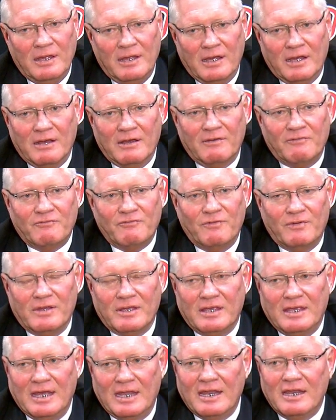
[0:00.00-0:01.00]
of
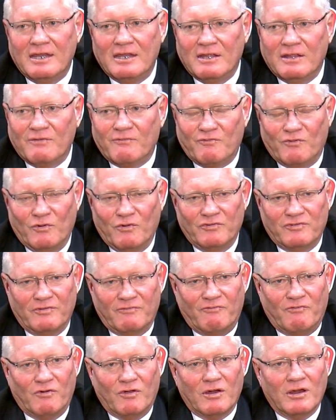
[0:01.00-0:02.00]
getting to the Frozen
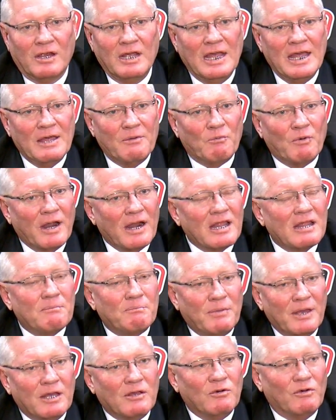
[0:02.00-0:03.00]
Four. One of the
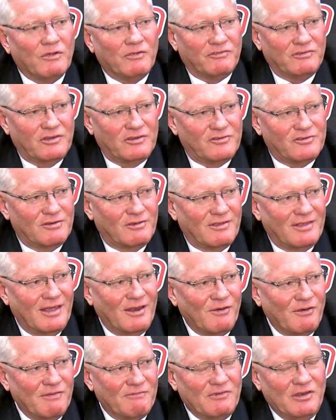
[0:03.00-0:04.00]
big goals this year, they
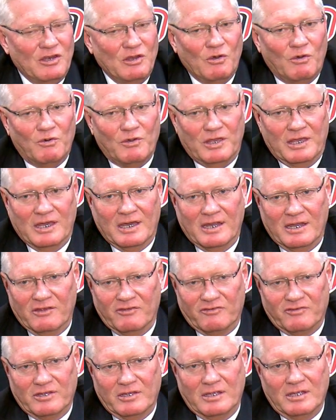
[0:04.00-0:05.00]
don't even know yet,
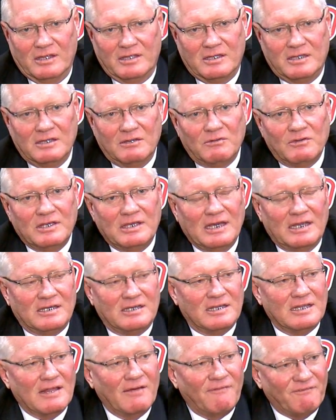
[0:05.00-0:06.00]
is to
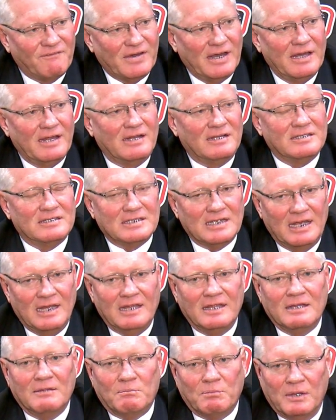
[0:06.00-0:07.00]
get to the finals
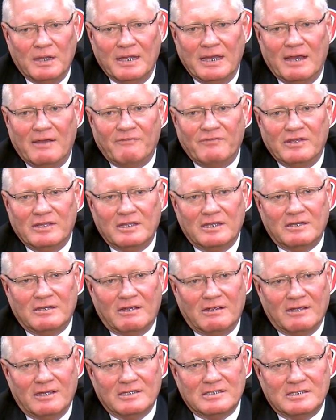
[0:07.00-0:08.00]
in the playoff at the
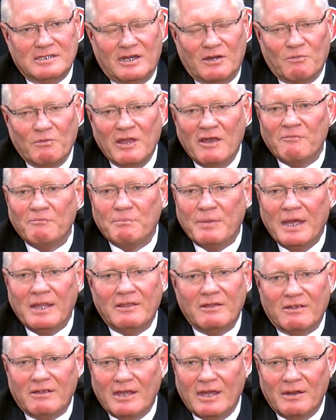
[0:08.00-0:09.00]
Target Center. We haven't
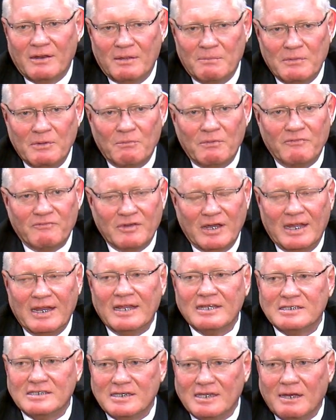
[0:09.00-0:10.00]
been there yet. I mean, we've got
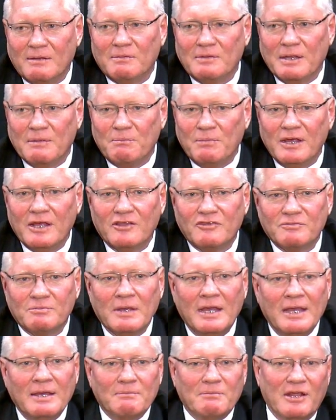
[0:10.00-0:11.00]
NCAA bids,
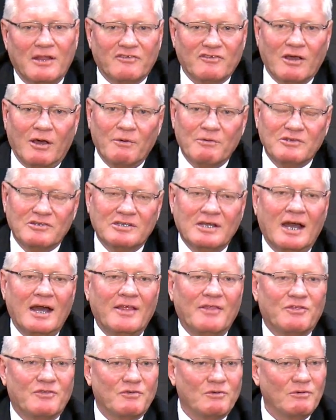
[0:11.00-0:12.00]
but it's always
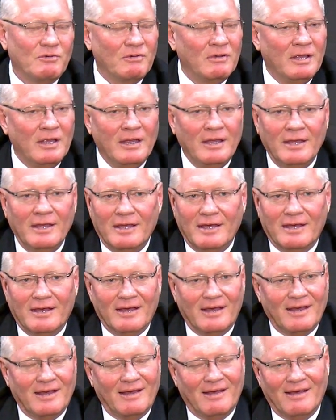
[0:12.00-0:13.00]
gone through
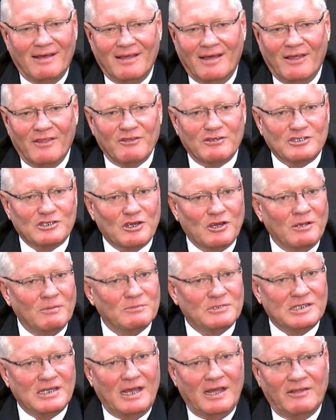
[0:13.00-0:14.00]
other
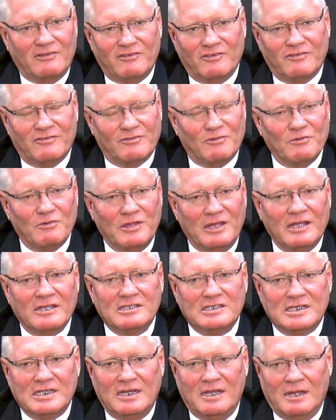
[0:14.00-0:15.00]
circumstances through the
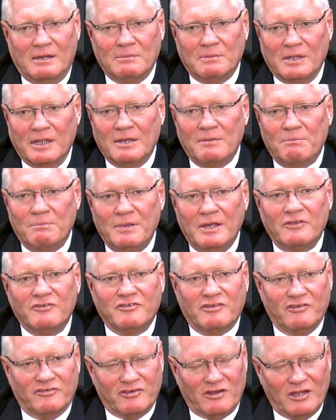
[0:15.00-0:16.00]
NCAA
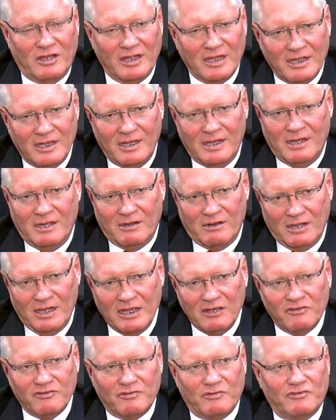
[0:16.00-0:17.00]
bids because our
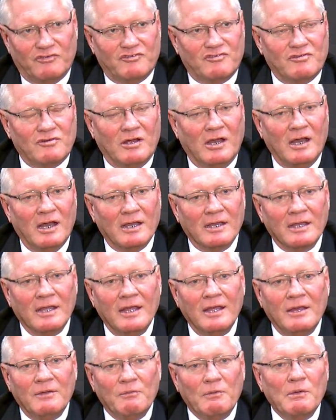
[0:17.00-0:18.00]
league's so strong.
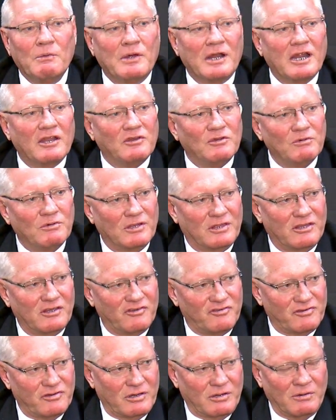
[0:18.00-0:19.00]
We want to do it
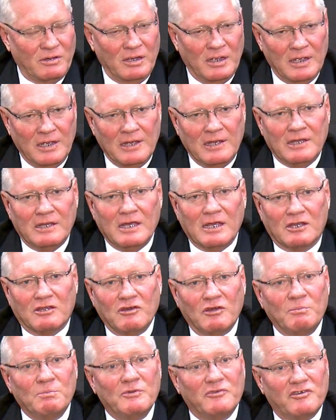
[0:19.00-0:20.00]
this year, get
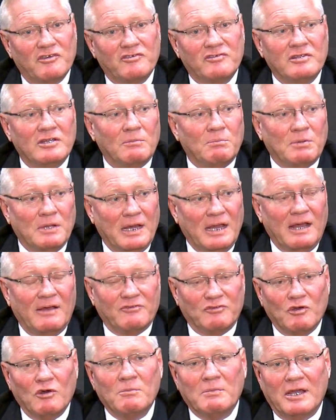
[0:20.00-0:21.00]
good position in the
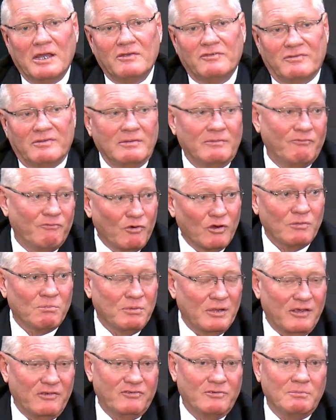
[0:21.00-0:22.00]
playoffs, home ice, fourth
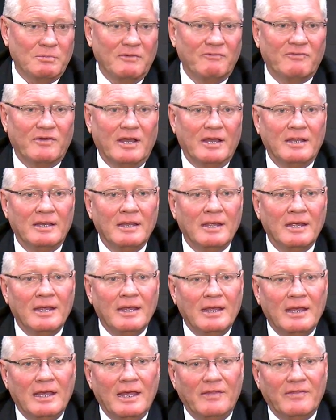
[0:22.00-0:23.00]
place would be fine,
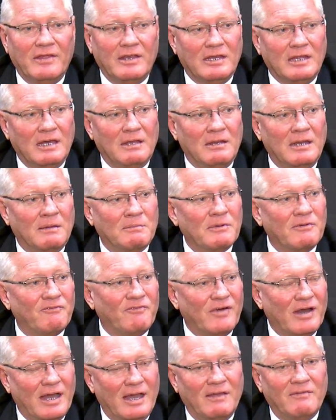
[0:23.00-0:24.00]
and then get number
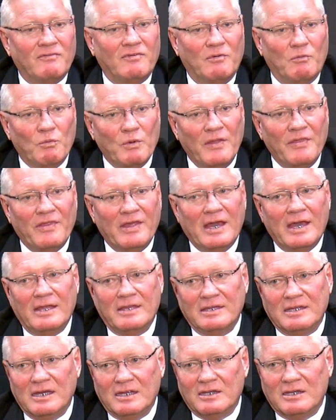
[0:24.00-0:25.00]
five, win that,
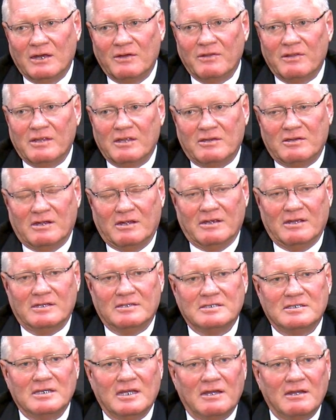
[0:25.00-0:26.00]
and get down to the
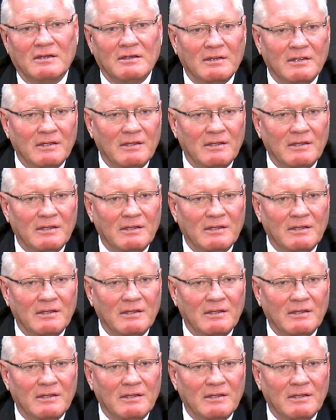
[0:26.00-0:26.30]
Target Center.